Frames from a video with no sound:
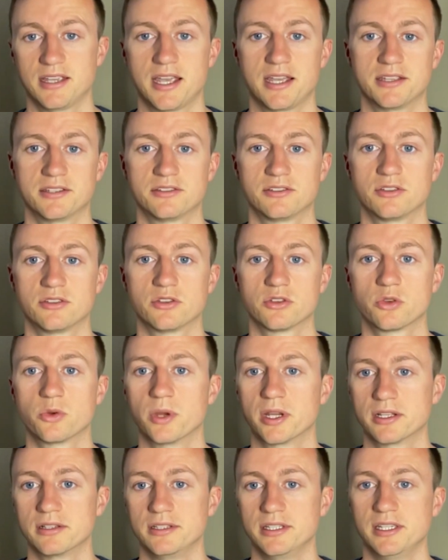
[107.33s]
as
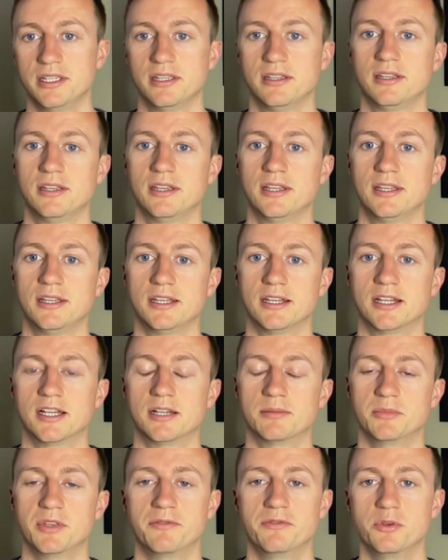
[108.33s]
quickly
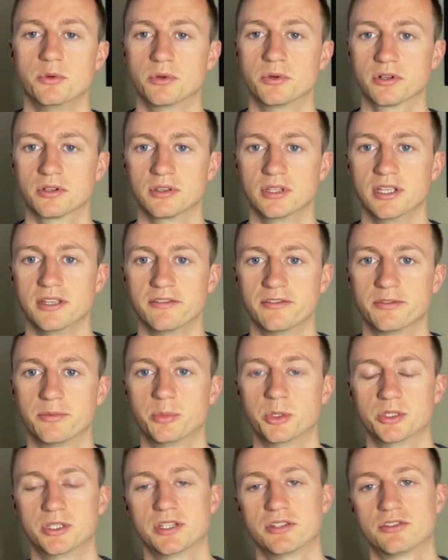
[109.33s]
if you were to live
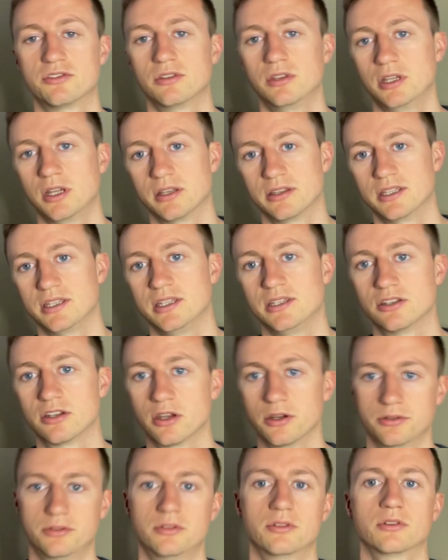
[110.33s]
potentially on the East
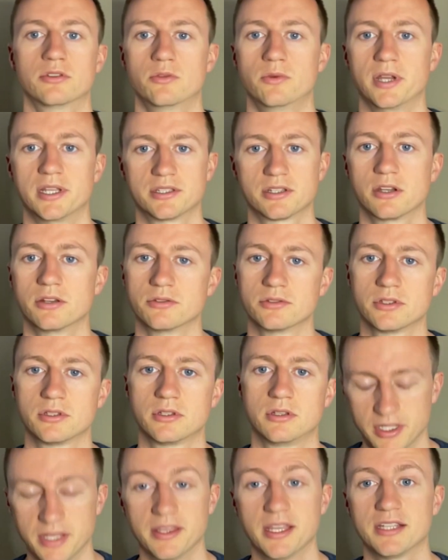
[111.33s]
Coast or the West Coast.
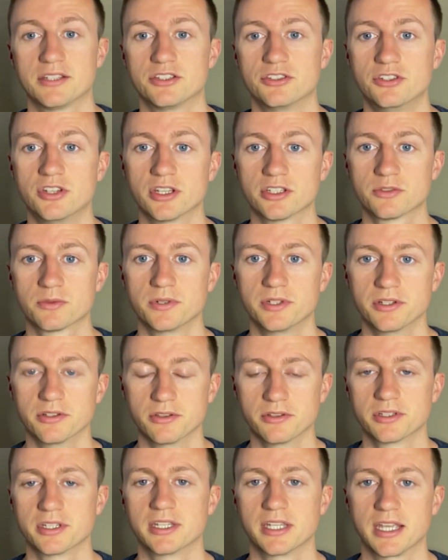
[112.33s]
And that's just when you're
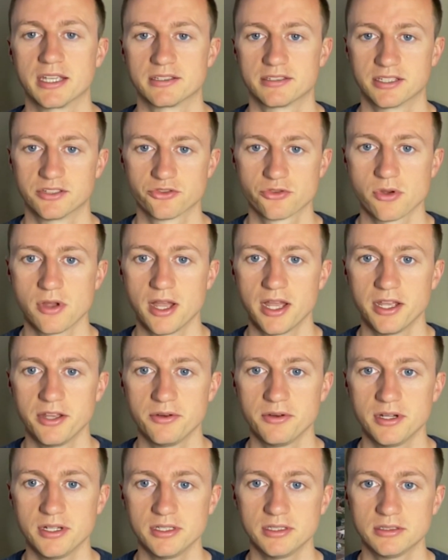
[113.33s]
looking at central
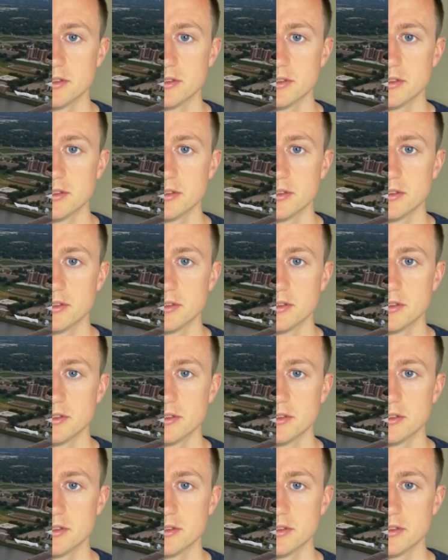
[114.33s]
Iowa.